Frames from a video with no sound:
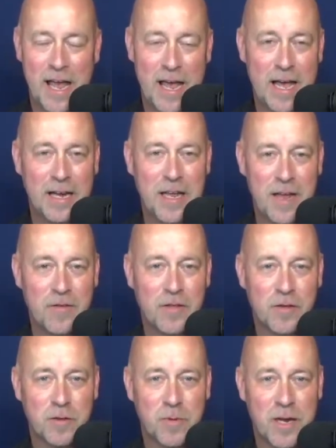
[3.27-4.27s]
and even
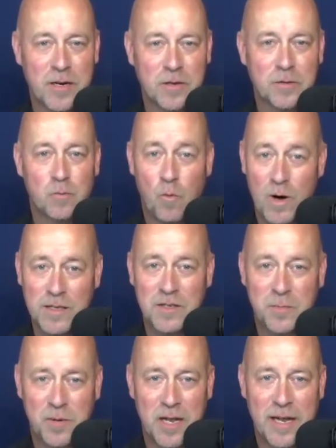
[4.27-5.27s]
though the players want
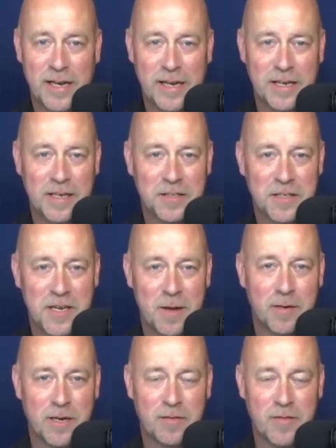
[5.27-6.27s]
to play in N C
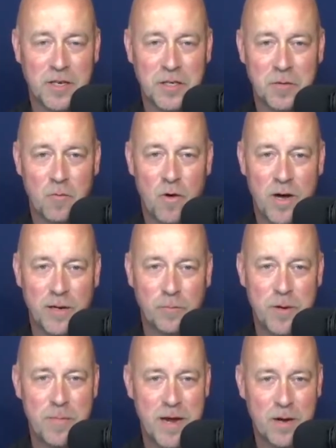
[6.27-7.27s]
double A Division one,
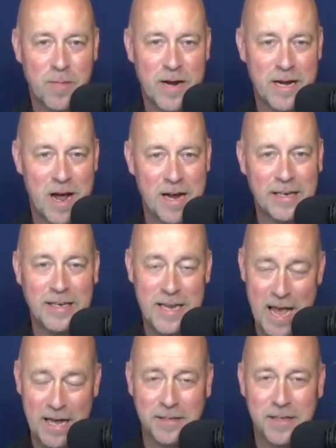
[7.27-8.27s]
we may or may not
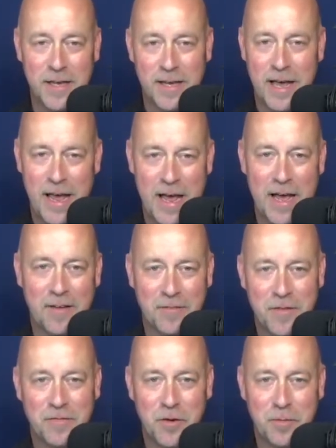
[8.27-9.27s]
yet have
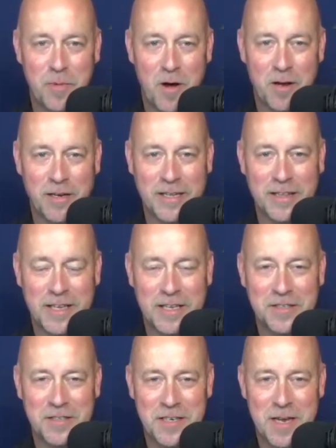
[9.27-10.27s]
football in the
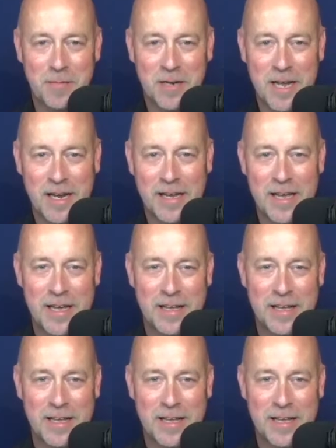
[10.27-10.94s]
N C double A.